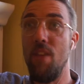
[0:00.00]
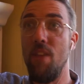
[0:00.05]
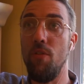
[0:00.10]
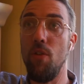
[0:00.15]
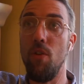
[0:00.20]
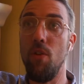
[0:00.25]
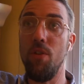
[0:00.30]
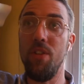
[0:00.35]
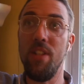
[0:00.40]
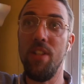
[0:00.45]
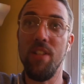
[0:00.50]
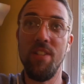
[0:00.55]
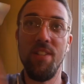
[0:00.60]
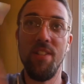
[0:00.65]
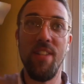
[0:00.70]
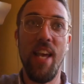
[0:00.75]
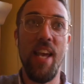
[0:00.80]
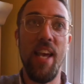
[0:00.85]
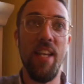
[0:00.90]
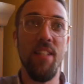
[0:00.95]
level
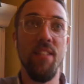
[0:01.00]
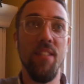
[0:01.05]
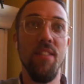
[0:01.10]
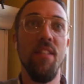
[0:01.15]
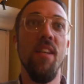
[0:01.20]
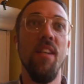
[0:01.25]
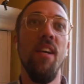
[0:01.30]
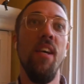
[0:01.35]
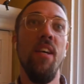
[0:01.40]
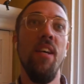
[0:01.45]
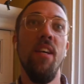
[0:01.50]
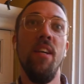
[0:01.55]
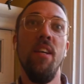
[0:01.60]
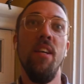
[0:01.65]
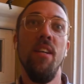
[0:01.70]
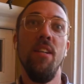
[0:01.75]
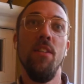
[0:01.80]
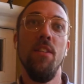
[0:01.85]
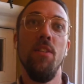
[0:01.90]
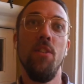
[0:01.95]
descend
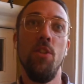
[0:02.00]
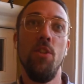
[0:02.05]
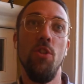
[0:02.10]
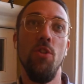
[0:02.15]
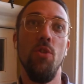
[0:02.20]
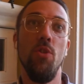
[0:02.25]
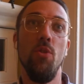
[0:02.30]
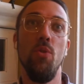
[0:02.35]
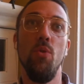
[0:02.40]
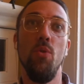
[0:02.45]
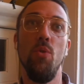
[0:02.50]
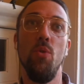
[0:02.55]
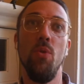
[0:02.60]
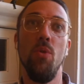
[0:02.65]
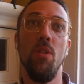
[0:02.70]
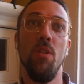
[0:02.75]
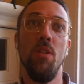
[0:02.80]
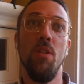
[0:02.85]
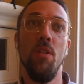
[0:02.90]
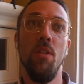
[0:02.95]

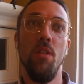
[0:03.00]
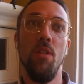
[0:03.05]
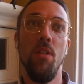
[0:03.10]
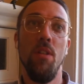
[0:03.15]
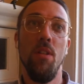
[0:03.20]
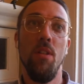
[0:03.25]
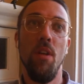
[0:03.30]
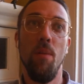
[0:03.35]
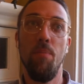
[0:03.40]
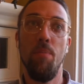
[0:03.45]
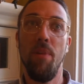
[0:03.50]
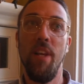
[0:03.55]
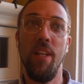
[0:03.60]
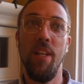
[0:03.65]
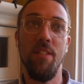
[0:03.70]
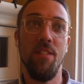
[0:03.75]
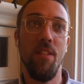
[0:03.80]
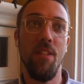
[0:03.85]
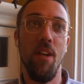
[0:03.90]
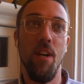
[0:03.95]
to a
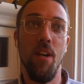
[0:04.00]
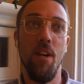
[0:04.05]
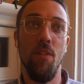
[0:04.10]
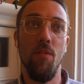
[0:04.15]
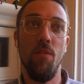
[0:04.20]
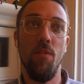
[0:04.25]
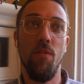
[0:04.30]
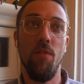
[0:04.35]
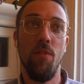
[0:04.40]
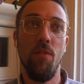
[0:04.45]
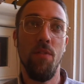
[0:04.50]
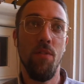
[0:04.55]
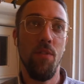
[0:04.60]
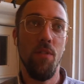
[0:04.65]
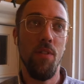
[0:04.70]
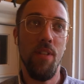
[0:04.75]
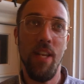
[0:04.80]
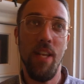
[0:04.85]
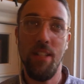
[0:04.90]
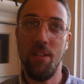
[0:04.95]
place of
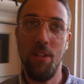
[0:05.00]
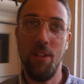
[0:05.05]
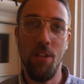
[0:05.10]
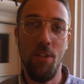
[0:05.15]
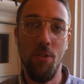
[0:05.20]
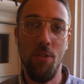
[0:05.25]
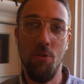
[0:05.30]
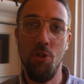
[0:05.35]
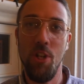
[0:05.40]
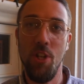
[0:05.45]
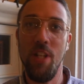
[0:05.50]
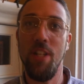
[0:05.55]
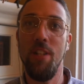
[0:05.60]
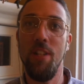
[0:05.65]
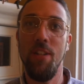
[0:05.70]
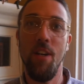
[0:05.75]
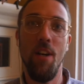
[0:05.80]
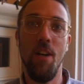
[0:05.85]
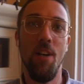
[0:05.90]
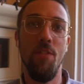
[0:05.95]

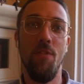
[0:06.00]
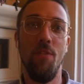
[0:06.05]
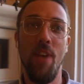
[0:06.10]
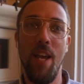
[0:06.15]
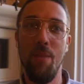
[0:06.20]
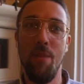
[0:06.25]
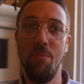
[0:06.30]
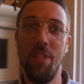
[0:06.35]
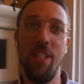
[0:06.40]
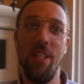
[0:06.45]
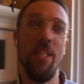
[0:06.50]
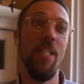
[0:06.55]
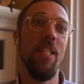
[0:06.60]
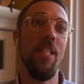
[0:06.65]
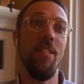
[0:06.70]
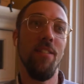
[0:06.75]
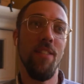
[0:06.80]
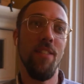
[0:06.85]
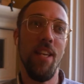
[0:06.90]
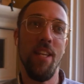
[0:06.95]
destitution, of
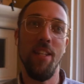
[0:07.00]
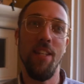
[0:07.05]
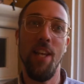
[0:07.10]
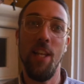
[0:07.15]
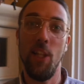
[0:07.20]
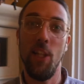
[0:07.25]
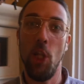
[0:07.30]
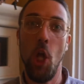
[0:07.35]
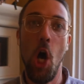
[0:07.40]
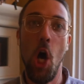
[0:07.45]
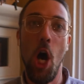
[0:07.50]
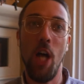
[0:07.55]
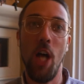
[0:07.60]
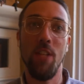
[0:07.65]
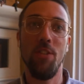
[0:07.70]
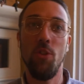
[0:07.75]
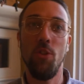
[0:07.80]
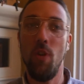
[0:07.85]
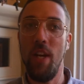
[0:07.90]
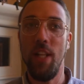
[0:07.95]
emptiness and
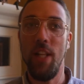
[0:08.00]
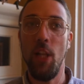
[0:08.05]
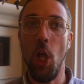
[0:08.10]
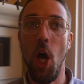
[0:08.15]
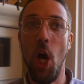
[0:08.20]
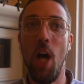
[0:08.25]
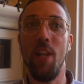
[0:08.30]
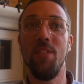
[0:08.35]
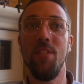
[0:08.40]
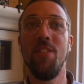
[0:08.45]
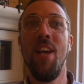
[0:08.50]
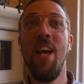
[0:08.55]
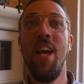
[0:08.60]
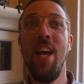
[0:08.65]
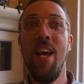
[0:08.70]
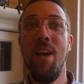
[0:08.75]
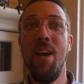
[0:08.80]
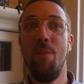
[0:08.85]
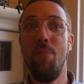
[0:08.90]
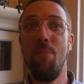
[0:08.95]
loss, great loss.
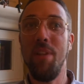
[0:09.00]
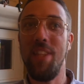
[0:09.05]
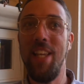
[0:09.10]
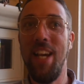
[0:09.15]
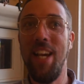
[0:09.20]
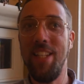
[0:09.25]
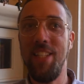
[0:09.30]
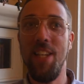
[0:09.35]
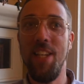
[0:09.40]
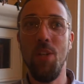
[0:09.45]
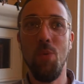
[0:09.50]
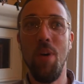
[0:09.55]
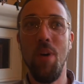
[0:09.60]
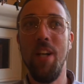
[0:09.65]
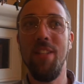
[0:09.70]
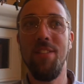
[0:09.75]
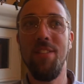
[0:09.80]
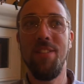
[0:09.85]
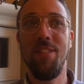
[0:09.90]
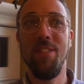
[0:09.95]
But the idea
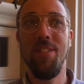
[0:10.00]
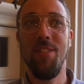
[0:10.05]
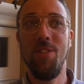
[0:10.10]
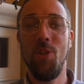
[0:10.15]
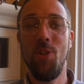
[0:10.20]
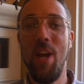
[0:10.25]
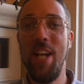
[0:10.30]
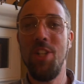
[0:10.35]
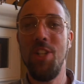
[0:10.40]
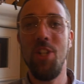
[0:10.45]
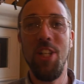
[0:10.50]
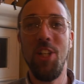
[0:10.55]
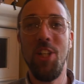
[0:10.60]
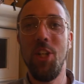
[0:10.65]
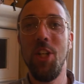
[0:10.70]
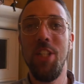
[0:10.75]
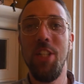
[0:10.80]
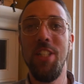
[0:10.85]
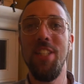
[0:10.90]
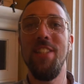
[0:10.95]
was
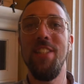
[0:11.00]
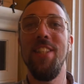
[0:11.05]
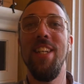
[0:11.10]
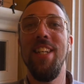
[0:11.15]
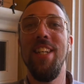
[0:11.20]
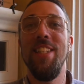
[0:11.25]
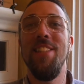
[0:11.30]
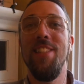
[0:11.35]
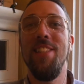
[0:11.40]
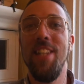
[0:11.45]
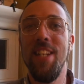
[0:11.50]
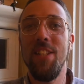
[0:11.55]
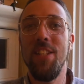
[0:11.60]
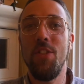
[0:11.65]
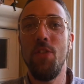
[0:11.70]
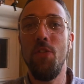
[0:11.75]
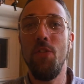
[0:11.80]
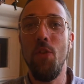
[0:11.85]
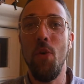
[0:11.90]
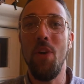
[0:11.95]
tragedy couldn't
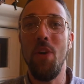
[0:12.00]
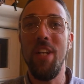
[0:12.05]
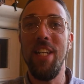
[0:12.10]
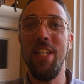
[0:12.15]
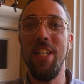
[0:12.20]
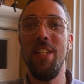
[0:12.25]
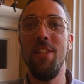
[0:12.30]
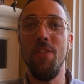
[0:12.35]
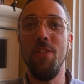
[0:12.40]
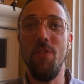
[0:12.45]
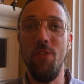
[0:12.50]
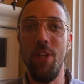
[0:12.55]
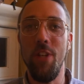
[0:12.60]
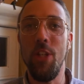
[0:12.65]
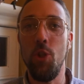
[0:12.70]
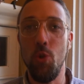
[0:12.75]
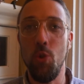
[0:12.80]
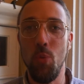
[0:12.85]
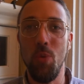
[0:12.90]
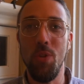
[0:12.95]
exist for
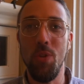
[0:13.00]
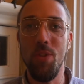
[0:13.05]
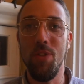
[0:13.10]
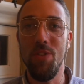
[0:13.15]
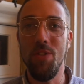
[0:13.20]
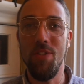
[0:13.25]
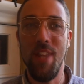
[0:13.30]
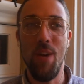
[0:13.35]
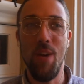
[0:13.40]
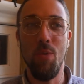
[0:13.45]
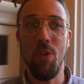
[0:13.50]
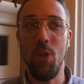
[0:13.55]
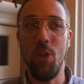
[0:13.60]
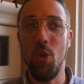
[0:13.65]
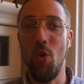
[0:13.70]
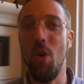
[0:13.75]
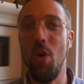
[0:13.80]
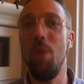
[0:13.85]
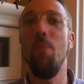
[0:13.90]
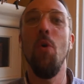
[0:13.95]
individuals that were
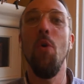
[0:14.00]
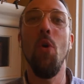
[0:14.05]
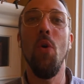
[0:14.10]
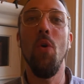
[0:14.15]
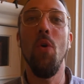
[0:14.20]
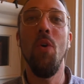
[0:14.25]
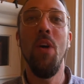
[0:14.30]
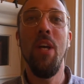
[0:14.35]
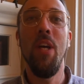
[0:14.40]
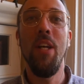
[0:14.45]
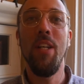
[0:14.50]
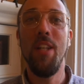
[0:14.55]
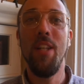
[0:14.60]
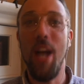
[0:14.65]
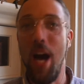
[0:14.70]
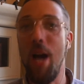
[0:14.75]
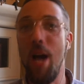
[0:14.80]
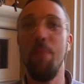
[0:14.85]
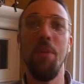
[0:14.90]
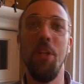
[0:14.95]
normal
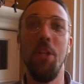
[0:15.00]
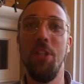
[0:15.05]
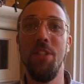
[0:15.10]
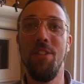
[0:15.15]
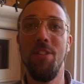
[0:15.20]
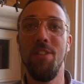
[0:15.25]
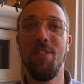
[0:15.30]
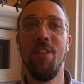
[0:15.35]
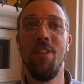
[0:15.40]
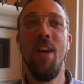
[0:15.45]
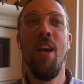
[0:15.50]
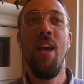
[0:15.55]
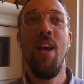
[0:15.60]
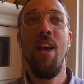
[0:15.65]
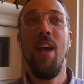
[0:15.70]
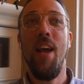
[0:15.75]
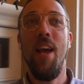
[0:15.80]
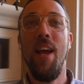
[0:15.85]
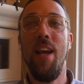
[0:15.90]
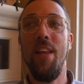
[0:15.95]
commoners.
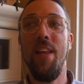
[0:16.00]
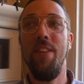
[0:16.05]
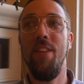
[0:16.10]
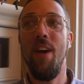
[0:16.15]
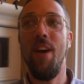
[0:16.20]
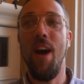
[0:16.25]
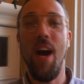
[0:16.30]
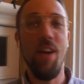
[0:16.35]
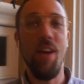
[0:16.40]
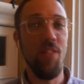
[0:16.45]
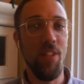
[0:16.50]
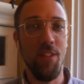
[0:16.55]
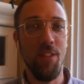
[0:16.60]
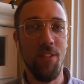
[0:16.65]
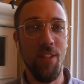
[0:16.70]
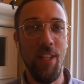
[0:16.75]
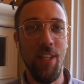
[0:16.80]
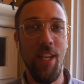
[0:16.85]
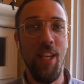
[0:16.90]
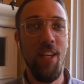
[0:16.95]
And
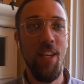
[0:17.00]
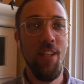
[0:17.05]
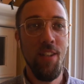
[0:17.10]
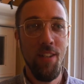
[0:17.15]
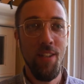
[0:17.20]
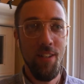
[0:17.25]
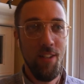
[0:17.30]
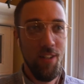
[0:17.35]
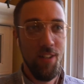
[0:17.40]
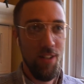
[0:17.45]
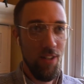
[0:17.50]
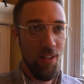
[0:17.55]
obviously,